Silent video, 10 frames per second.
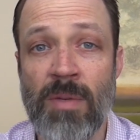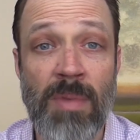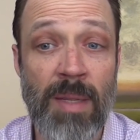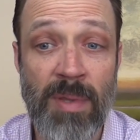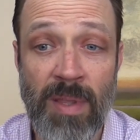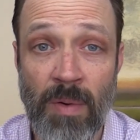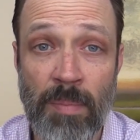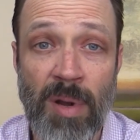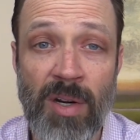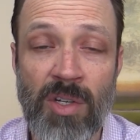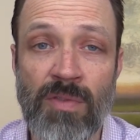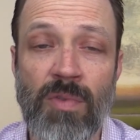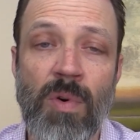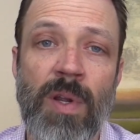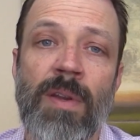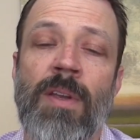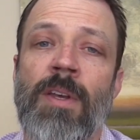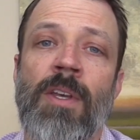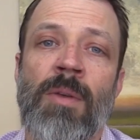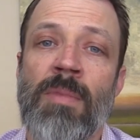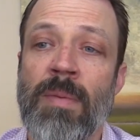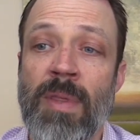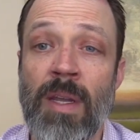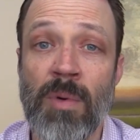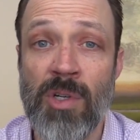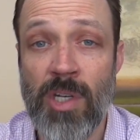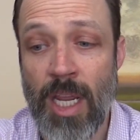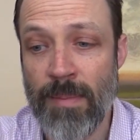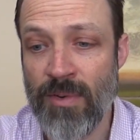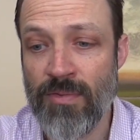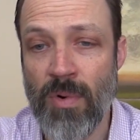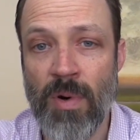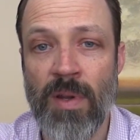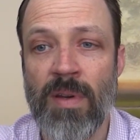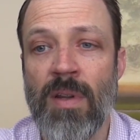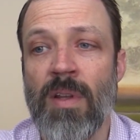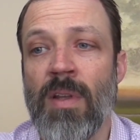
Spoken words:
maybe they were punished for it, maybe they were shamed for it,